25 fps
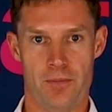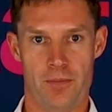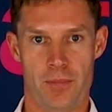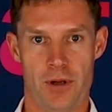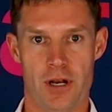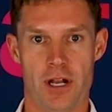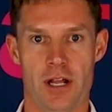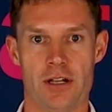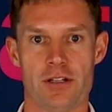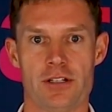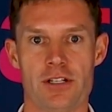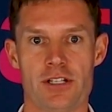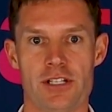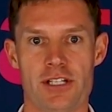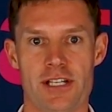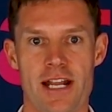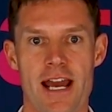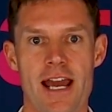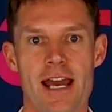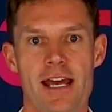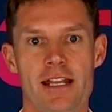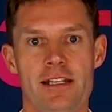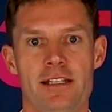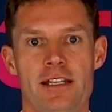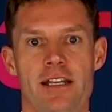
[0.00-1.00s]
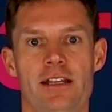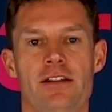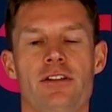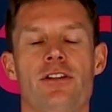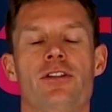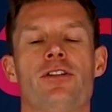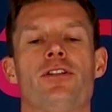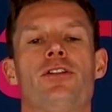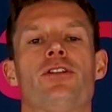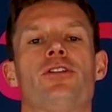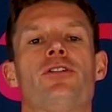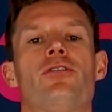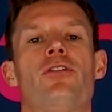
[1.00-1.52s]
But understanding the
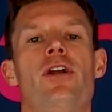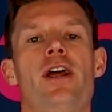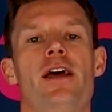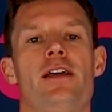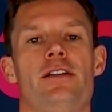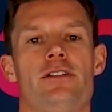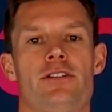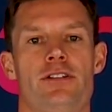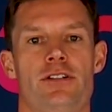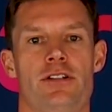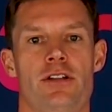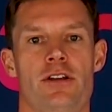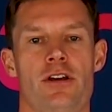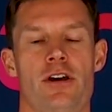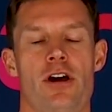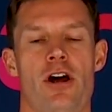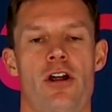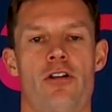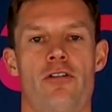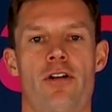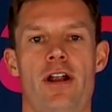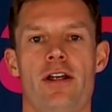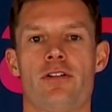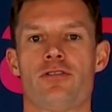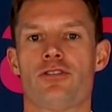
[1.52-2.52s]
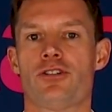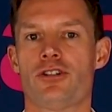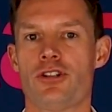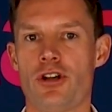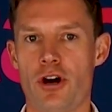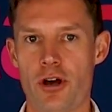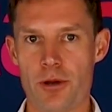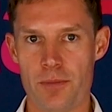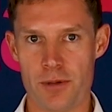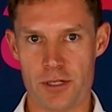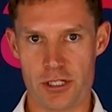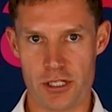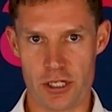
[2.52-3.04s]
threats around
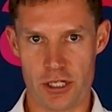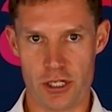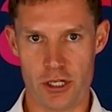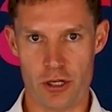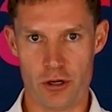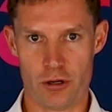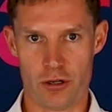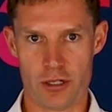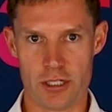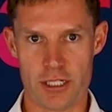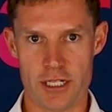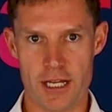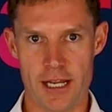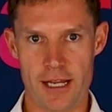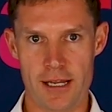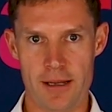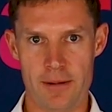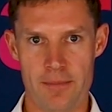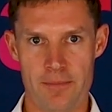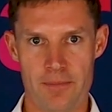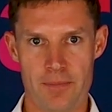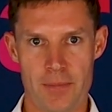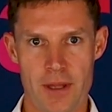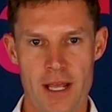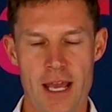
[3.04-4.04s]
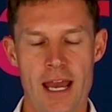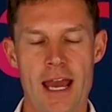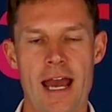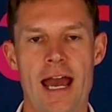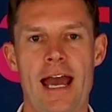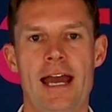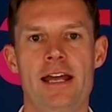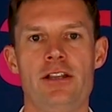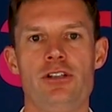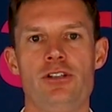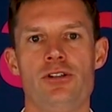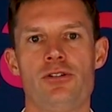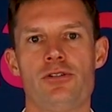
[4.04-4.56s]
cybersecurity
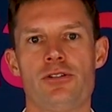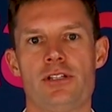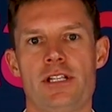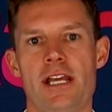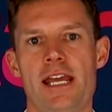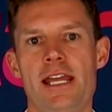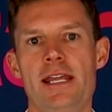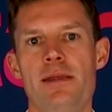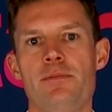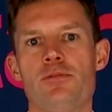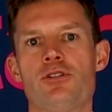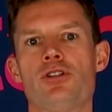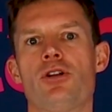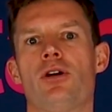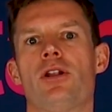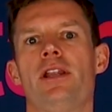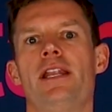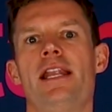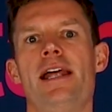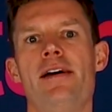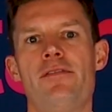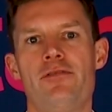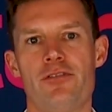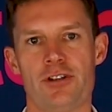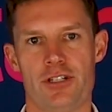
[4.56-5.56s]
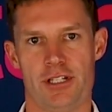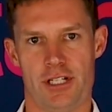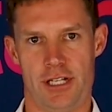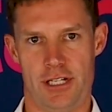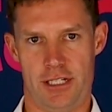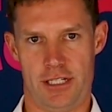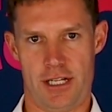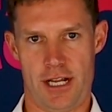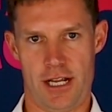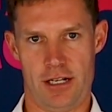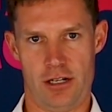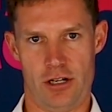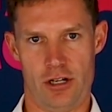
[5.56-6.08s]
and your teams not
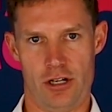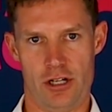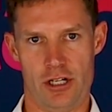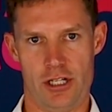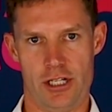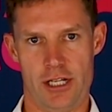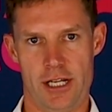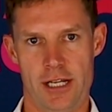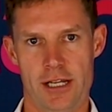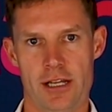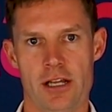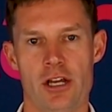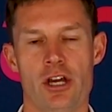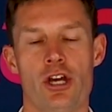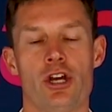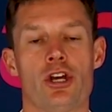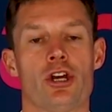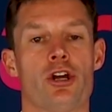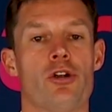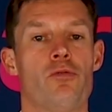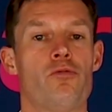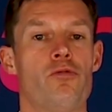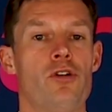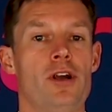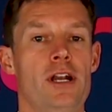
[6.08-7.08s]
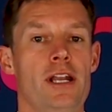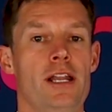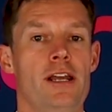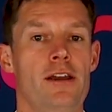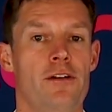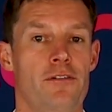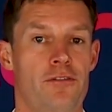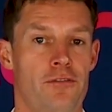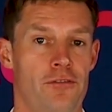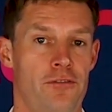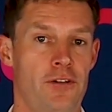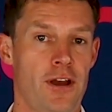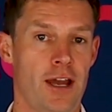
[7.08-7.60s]
leveraging technology can really
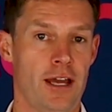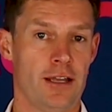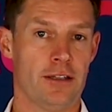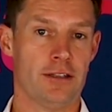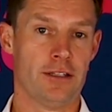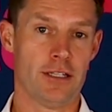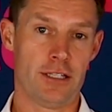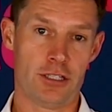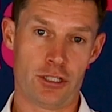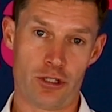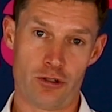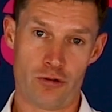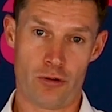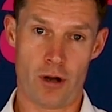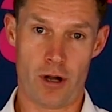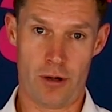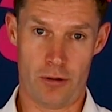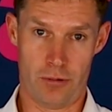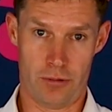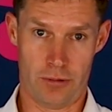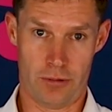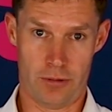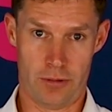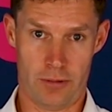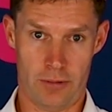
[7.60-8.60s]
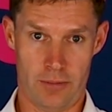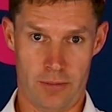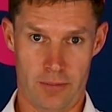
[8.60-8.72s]
affect this growth.